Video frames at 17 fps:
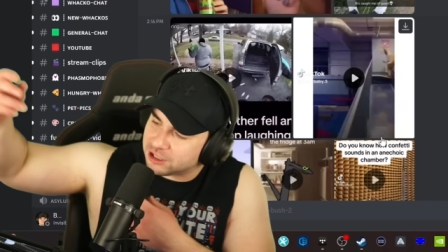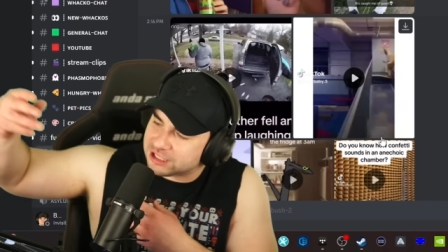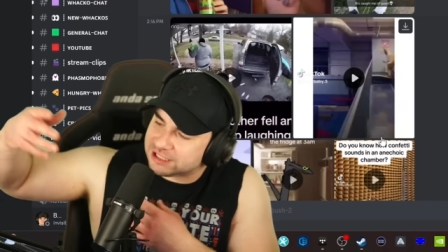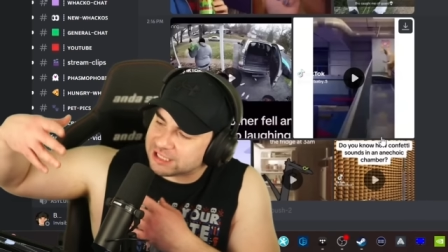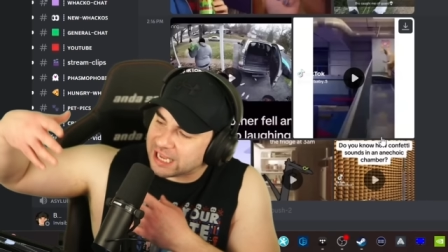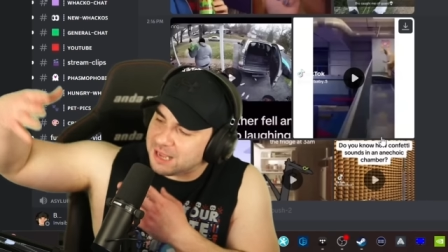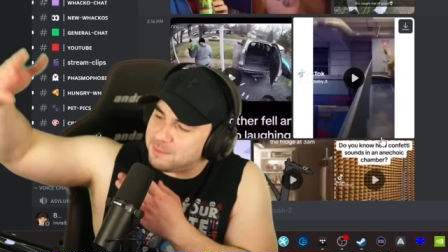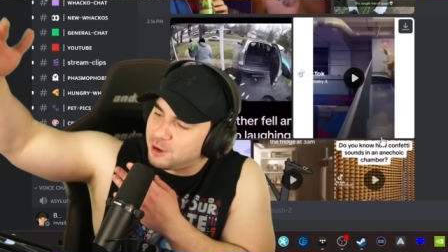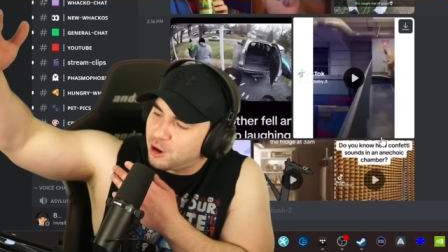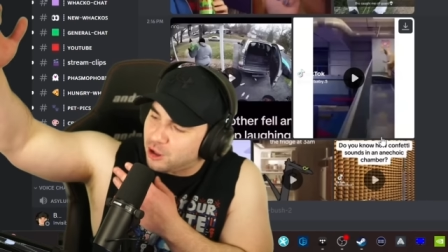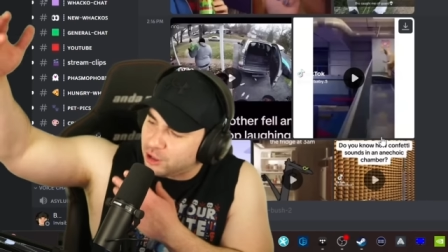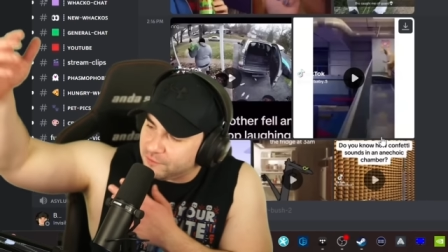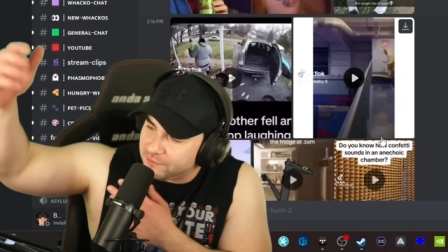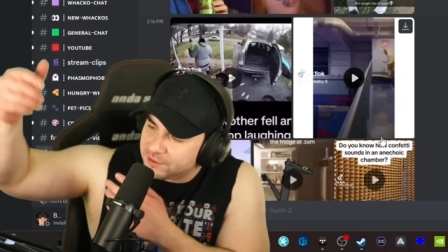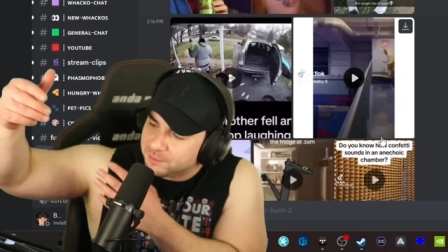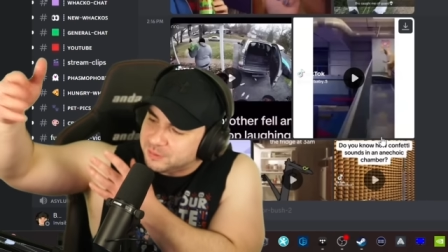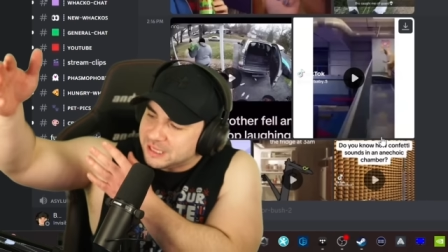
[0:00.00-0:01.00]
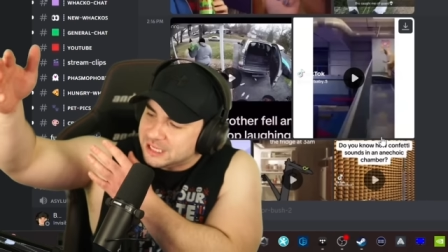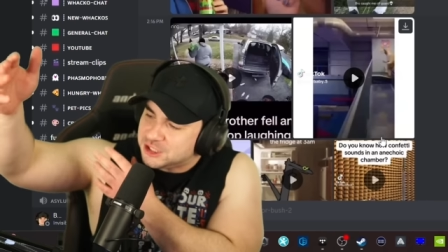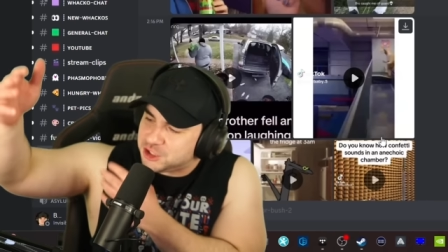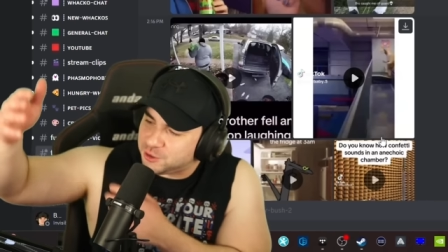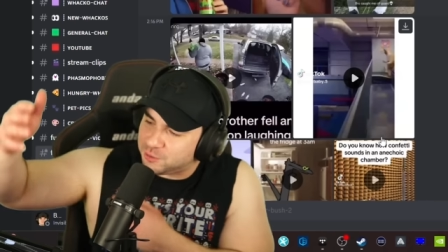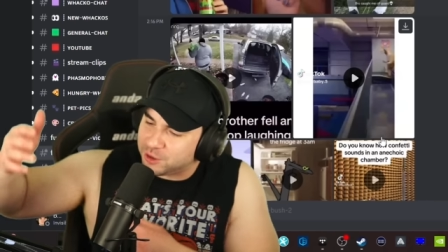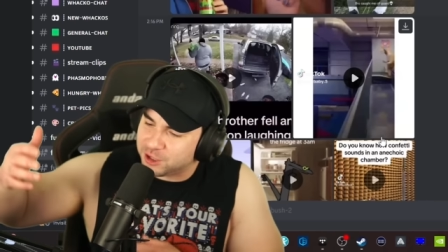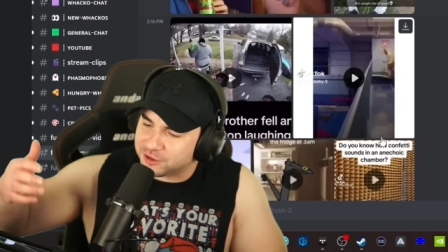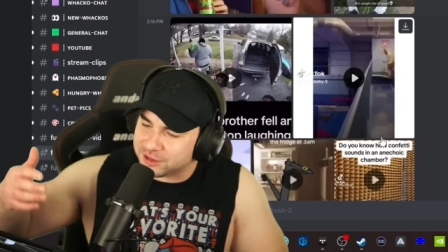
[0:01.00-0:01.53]
excitement all over the place
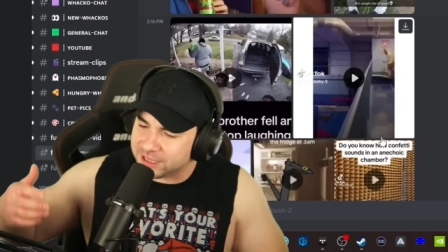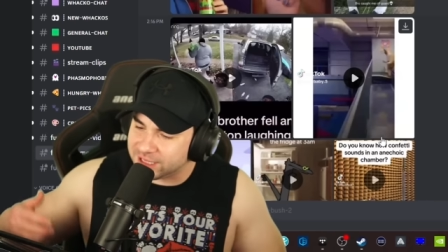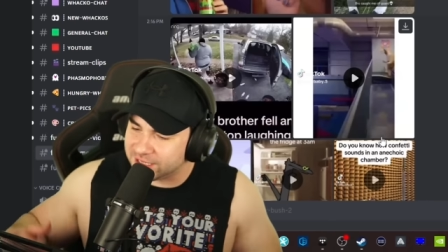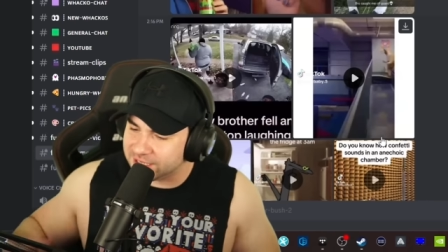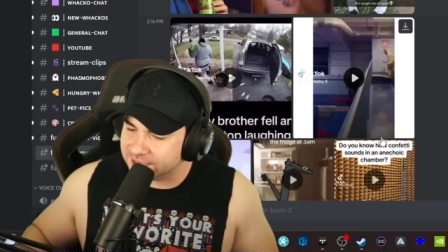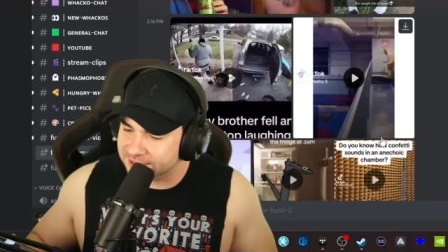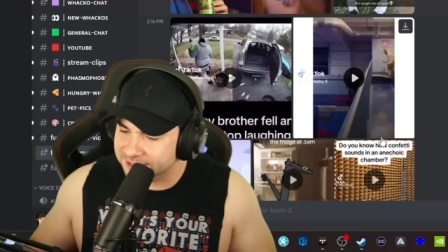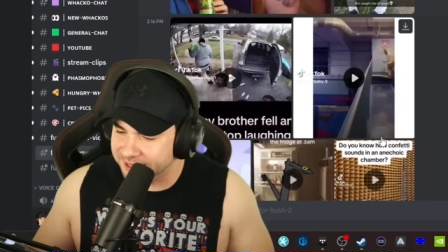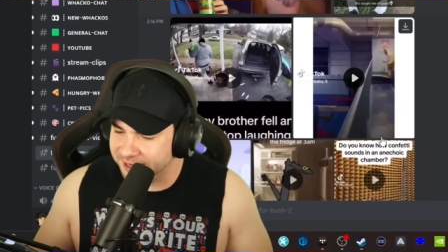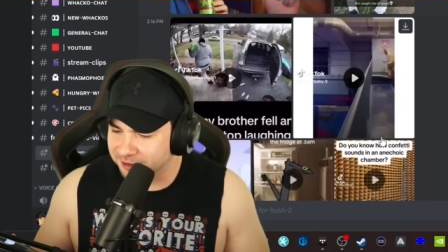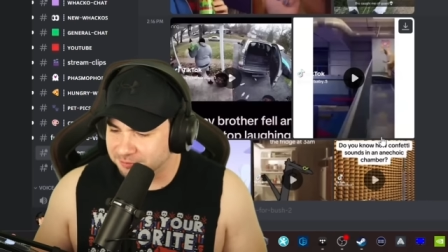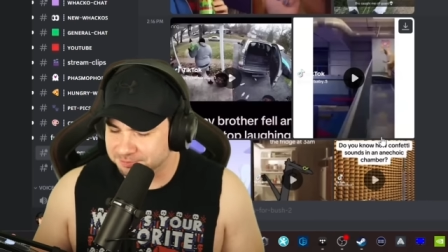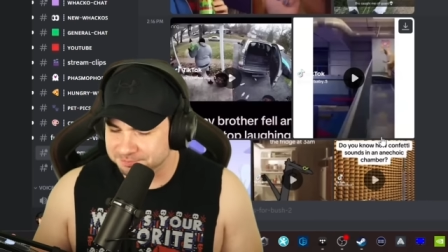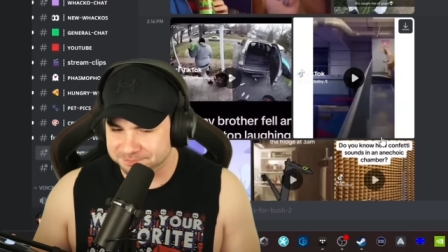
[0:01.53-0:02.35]
too early, you know?